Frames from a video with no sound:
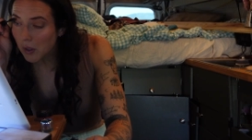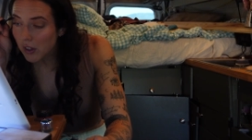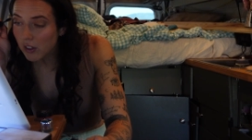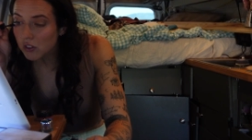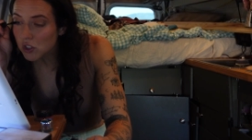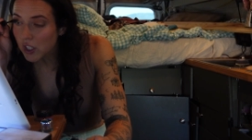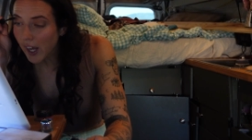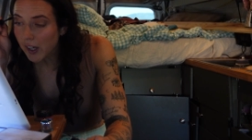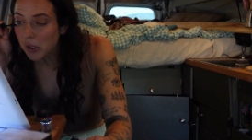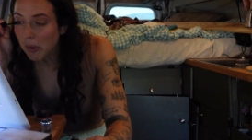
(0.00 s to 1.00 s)
a little
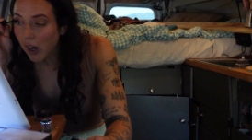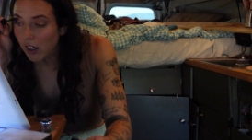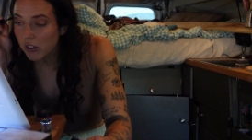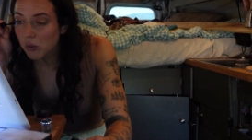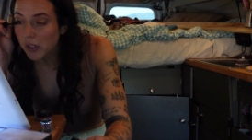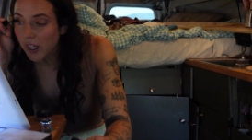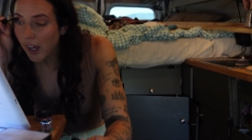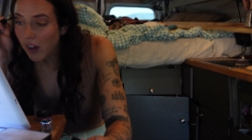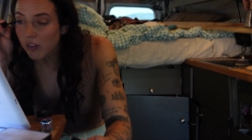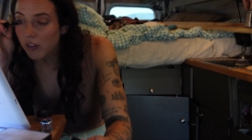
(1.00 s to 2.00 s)
chatterbox we
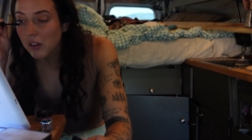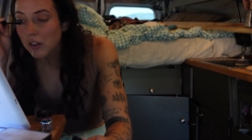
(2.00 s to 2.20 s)
have.